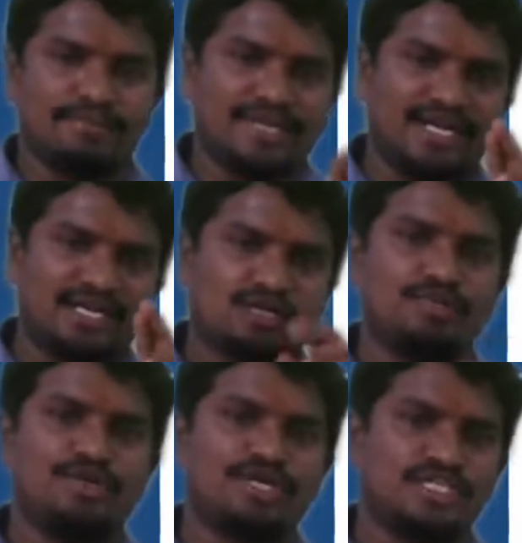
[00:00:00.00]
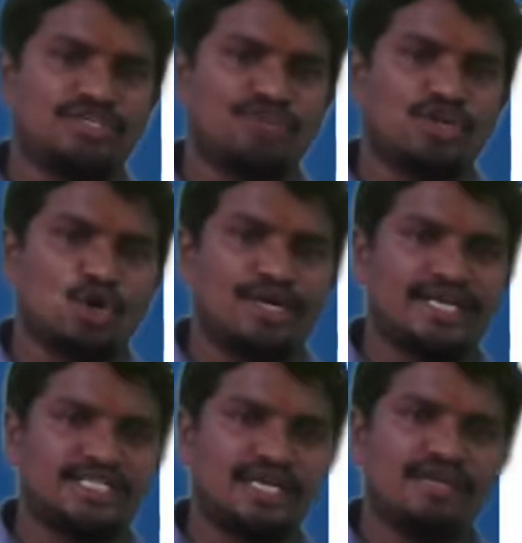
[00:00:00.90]
That communication we call it
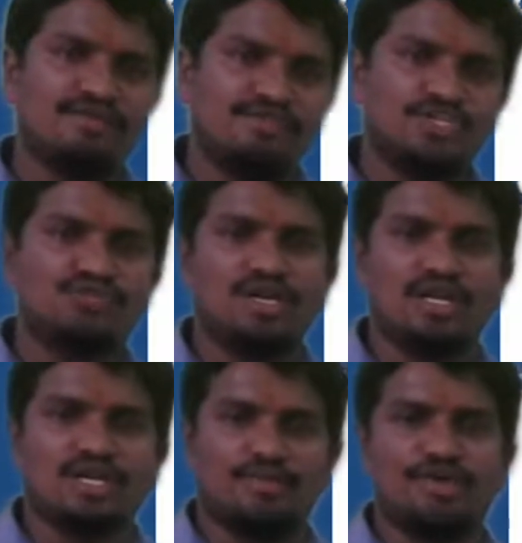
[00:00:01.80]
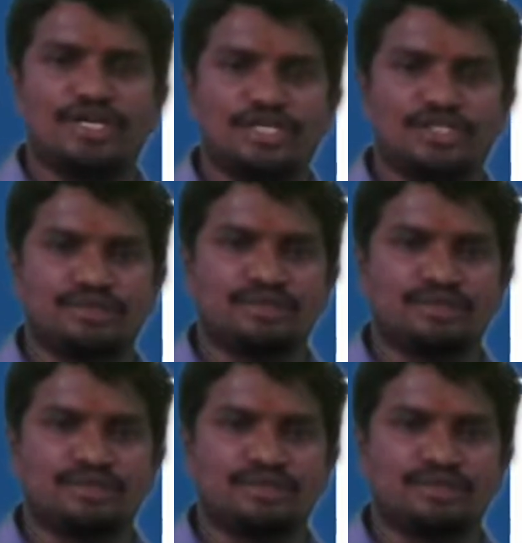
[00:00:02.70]
as a virtual communication.